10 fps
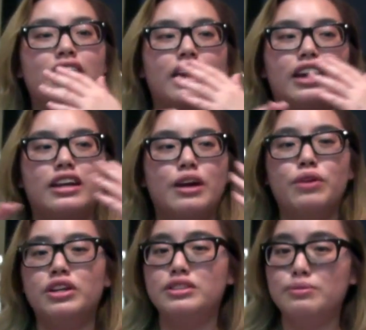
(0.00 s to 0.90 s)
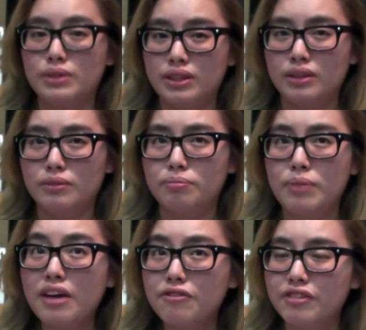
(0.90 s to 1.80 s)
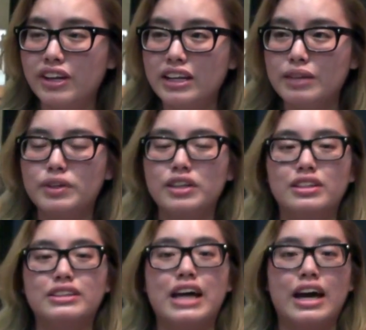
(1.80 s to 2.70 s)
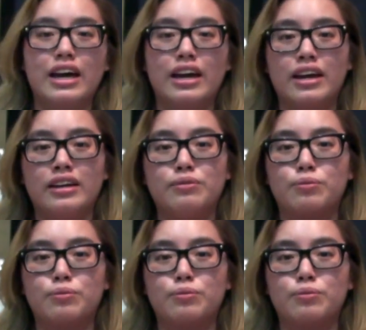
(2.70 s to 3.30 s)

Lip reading: And I want it to be pet friendly because I